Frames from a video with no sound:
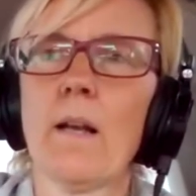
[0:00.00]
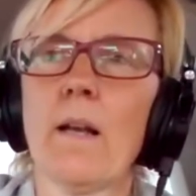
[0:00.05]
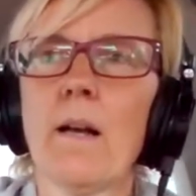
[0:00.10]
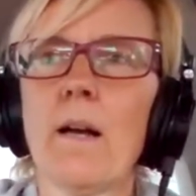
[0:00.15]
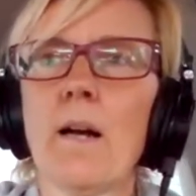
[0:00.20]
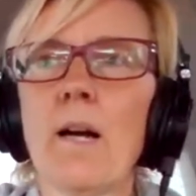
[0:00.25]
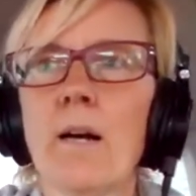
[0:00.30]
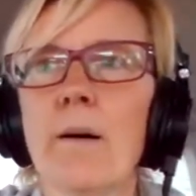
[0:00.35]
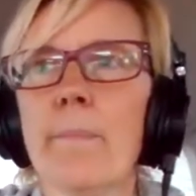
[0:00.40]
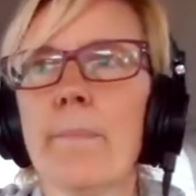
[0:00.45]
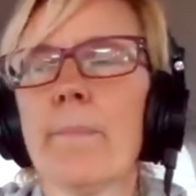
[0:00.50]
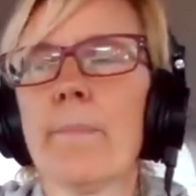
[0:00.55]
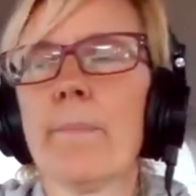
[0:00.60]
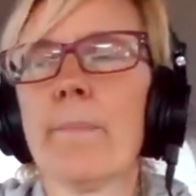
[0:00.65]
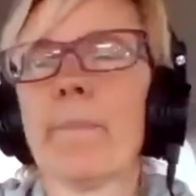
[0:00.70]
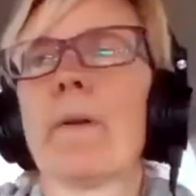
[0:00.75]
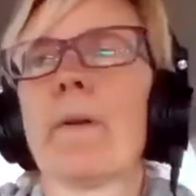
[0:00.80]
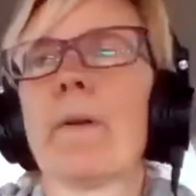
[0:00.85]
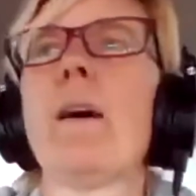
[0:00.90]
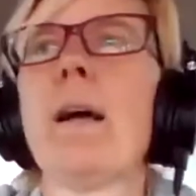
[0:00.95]

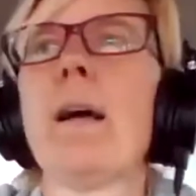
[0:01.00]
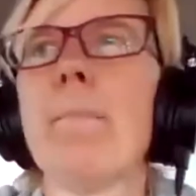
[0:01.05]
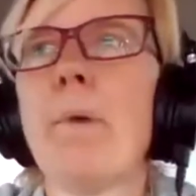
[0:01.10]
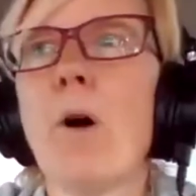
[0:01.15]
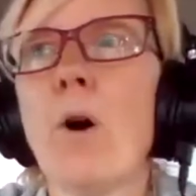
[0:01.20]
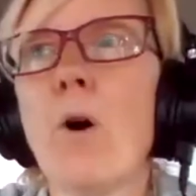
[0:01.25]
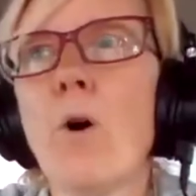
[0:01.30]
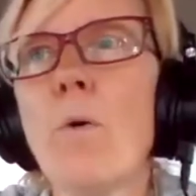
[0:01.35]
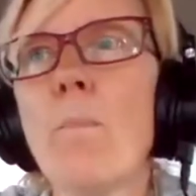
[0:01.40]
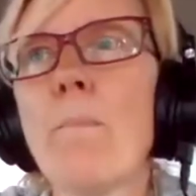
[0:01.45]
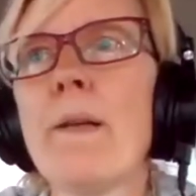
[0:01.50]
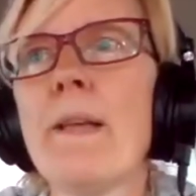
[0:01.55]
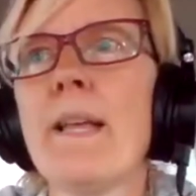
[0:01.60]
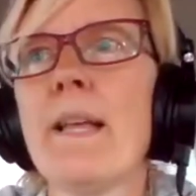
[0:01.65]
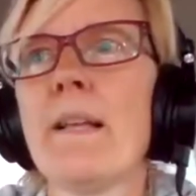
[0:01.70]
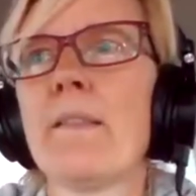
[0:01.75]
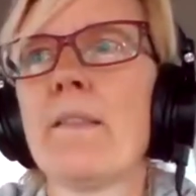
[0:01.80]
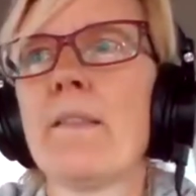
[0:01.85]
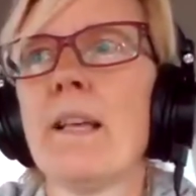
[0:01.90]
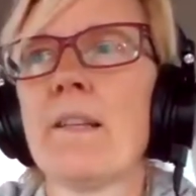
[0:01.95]
I'm
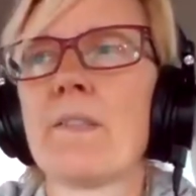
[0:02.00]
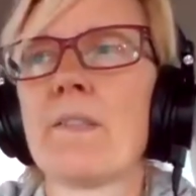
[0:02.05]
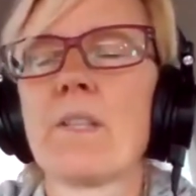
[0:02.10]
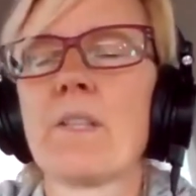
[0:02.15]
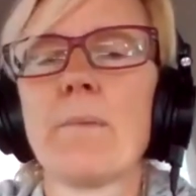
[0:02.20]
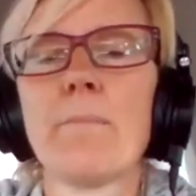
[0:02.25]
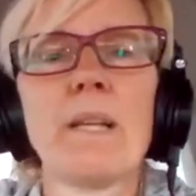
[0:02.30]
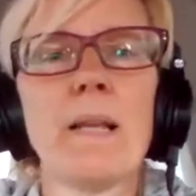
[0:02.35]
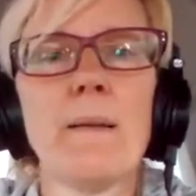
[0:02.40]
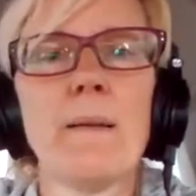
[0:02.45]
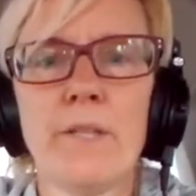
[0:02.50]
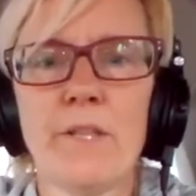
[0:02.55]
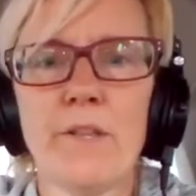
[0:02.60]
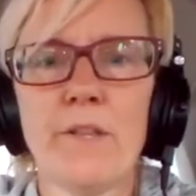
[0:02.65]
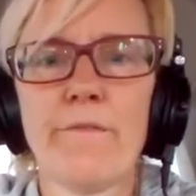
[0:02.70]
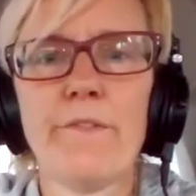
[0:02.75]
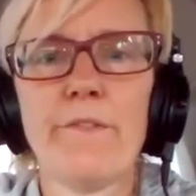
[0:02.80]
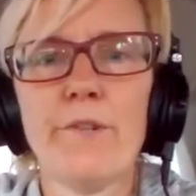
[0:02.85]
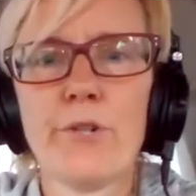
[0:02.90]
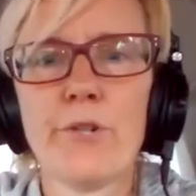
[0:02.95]
hoping that sometime in the
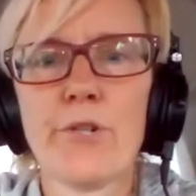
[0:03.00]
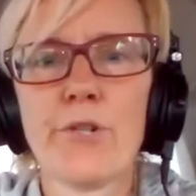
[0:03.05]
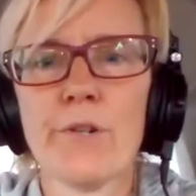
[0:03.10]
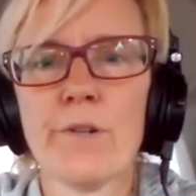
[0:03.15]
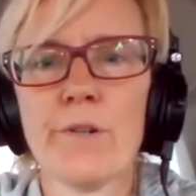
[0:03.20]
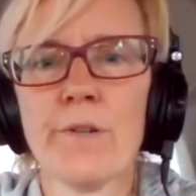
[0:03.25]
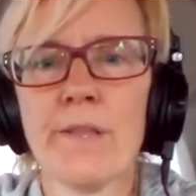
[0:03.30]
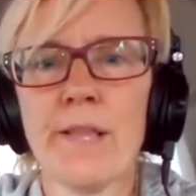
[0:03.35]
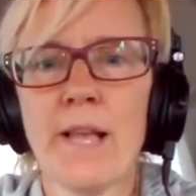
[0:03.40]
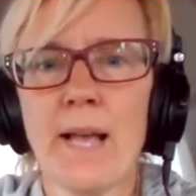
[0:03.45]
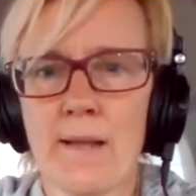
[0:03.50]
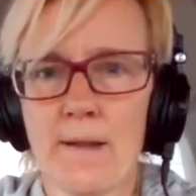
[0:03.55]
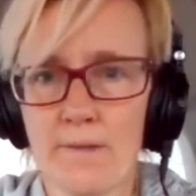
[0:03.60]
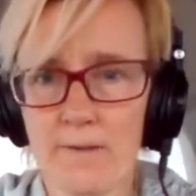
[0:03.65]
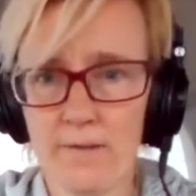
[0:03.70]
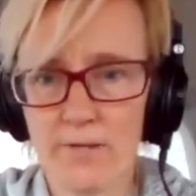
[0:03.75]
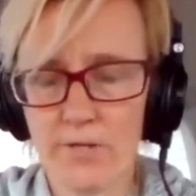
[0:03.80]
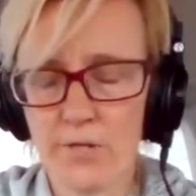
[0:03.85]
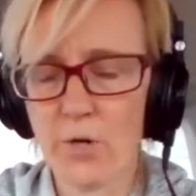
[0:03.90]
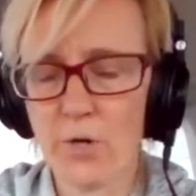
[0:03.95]
future that,
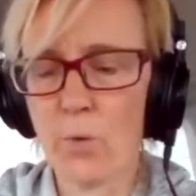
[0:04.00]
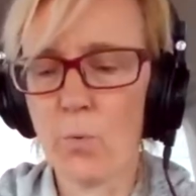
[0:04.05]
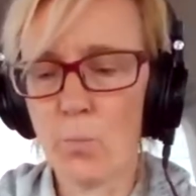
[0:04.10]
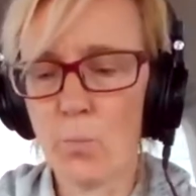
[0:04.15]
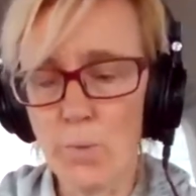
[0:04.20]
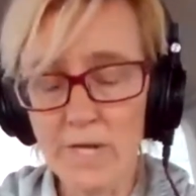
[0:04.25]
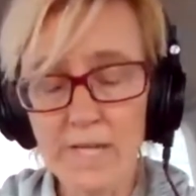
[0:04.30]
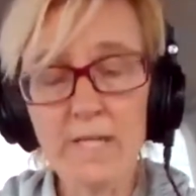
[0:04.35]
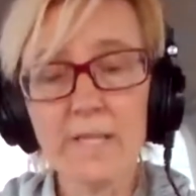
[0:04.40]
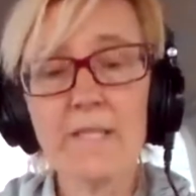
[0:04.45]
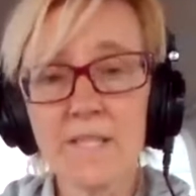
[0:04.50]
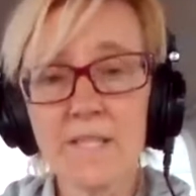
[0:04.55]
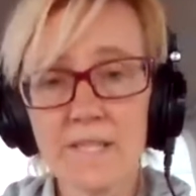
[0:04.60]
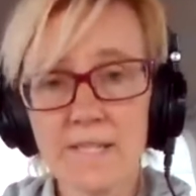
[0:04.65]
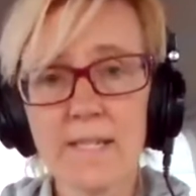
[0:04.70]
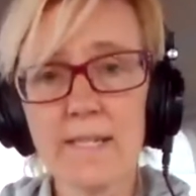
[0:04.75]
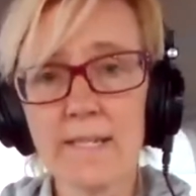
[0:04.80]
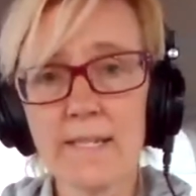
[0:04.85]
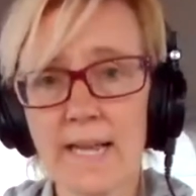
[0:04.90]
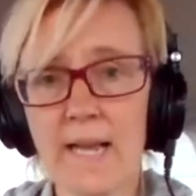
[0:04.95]
we can
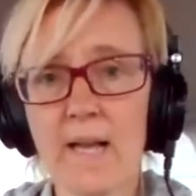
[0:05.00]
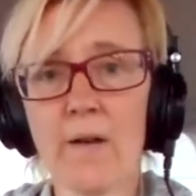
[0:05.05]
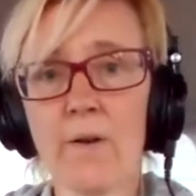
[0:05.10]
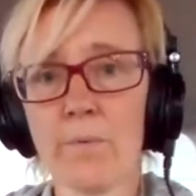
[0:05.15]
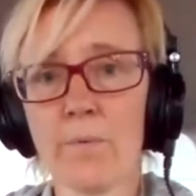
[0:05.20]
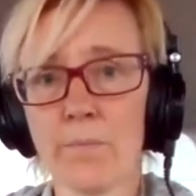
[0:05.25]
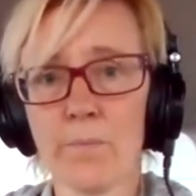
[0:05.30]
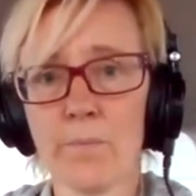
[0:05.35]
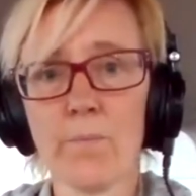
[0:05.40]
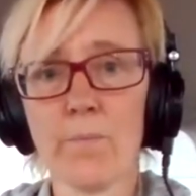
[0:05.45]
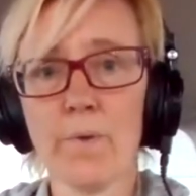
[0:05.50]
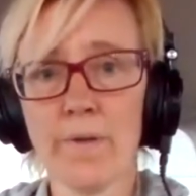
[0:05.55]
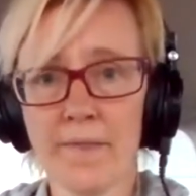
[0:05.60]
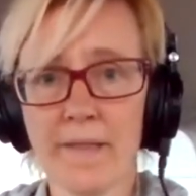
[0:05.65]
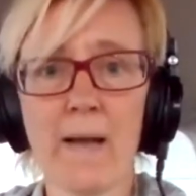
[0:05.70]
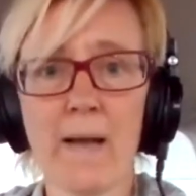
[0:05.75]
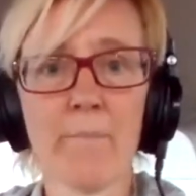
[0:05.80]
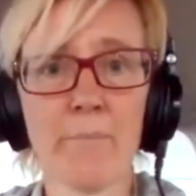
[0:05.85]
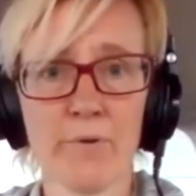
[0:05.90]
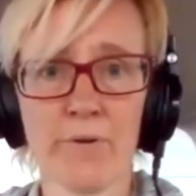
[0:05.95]
sit down with
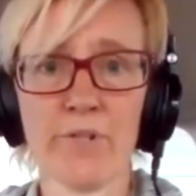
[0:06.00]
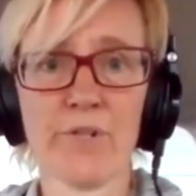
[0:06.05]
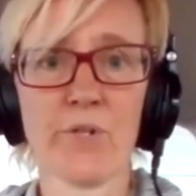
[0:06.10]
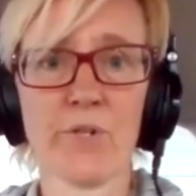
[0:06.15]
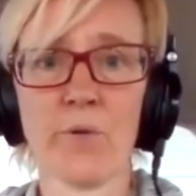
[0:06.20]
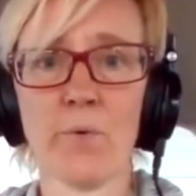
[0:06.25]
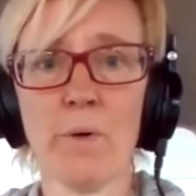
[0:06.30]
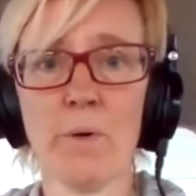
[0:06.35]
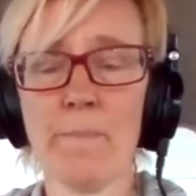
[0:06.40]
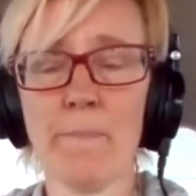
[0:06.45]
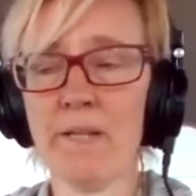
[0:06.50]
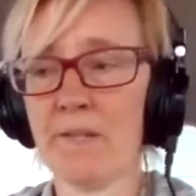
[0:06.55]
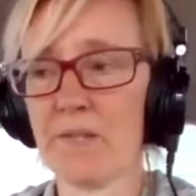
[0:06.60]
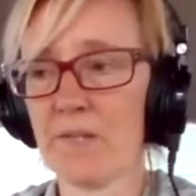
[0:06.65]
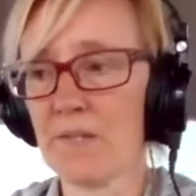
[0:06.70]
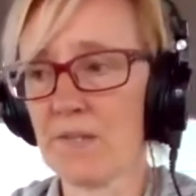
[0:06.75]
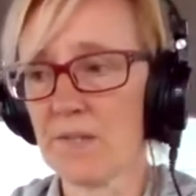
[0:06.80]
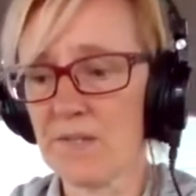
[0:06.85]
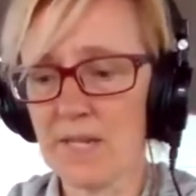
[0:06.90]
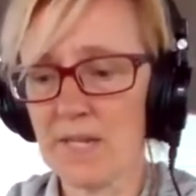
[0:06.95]
Aboriginal women
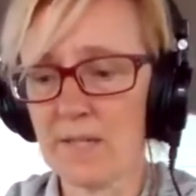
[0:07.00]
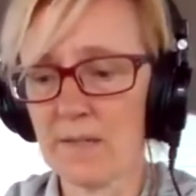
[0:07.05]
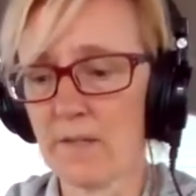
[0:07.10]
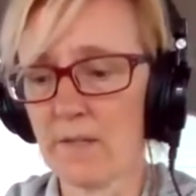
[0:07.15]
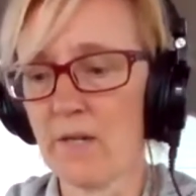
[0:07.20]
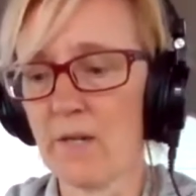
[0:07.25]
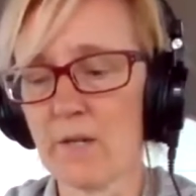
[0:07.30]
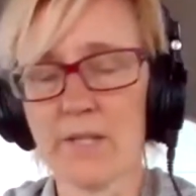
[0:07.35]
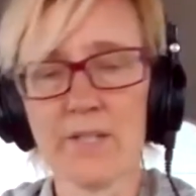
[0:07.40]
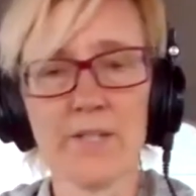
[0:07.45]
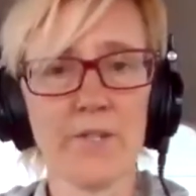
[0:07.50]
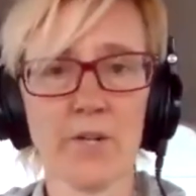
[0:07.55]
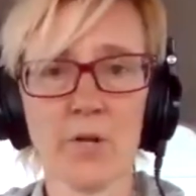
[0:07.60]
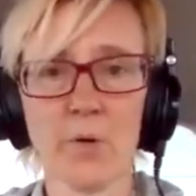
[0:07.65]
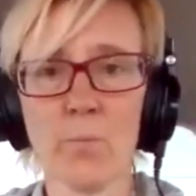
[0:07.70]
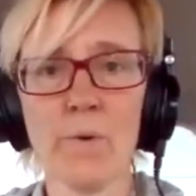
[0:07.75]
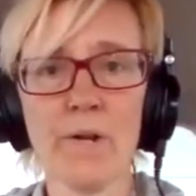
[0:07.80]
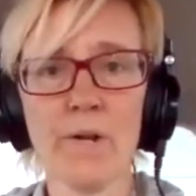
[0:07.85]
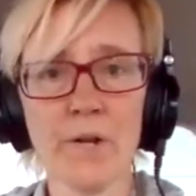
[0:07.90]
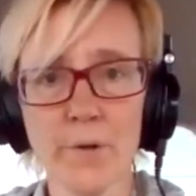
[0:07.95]
and say, look,
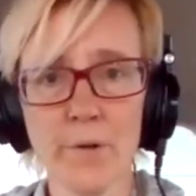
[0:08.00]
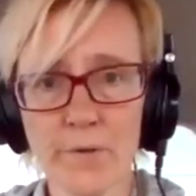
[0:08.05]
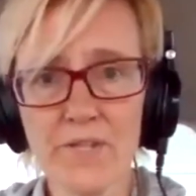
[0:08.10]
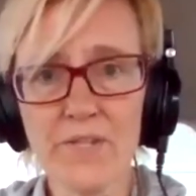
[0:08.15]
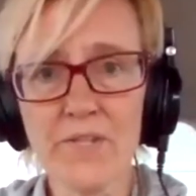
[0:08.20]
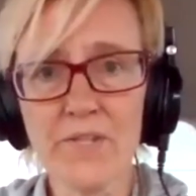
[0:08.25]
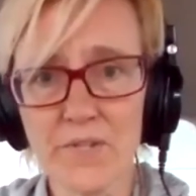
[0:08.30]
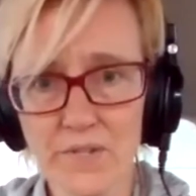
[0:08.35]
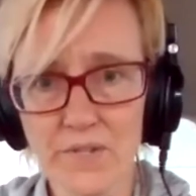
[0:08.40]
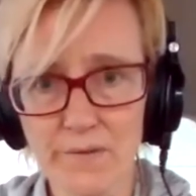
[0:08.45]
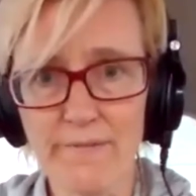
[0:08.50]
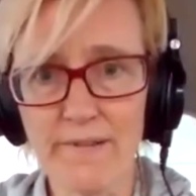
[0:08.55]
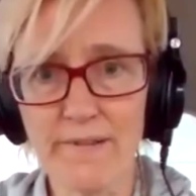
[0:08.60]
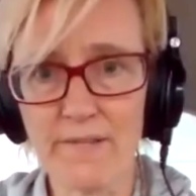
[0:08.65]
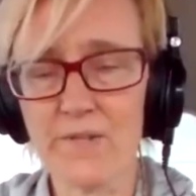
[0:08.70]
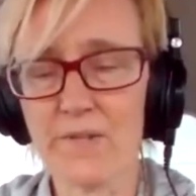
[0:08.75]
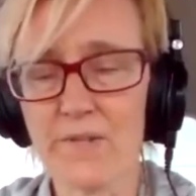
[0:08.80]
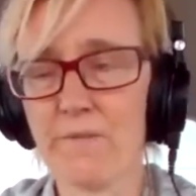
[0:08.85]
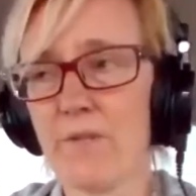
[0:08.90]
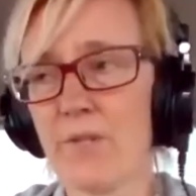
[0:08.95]
we know this is
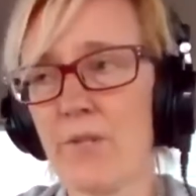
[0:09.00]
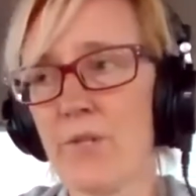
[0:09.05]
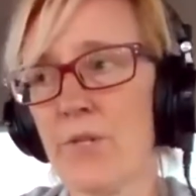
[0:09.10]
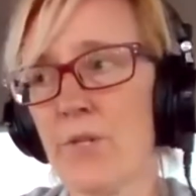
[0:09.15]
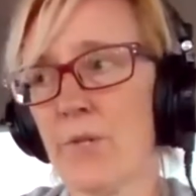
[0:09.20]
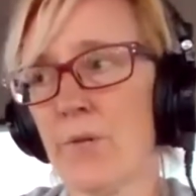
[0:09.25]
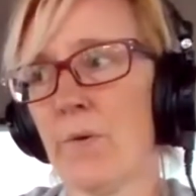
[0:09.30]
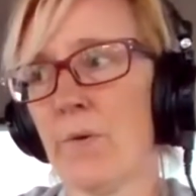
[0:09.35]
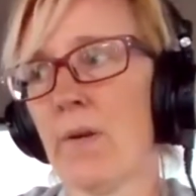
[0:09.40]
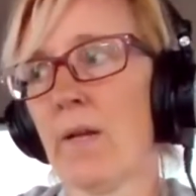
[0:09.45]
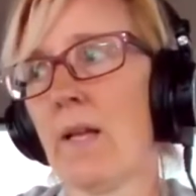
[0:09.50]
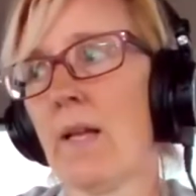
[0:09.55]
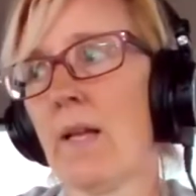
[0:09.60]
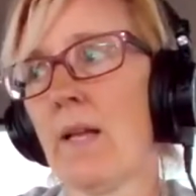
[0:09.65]
offensive to you,